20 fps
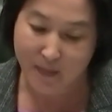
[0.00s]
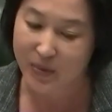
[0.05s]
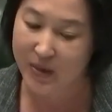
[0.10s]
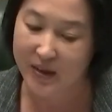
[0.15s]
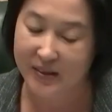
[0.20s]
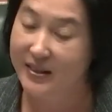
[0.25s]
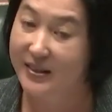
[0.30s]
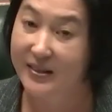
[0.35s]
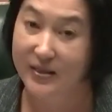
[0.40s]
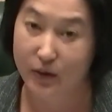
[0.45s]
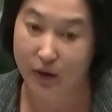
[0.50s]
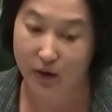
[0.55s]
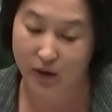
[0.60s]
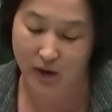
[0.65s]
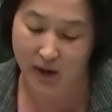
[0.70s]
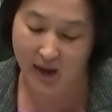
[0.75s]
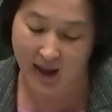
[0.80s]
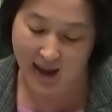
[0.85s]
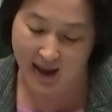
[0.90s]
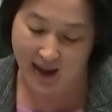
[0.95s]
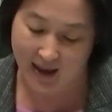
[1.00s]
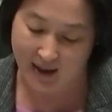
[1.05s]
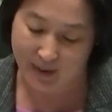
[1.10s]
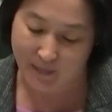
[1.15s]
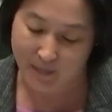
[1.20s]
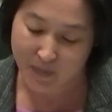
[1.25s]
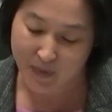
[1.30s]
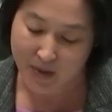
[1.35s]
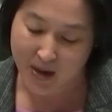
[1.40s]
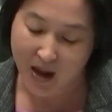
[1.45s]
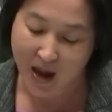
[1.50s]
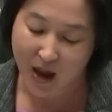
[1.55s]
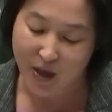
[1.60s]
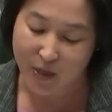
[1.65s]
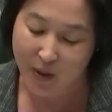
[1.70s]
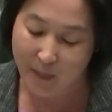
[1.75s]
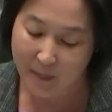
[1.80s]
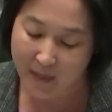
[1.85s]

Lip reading: This is not okay. The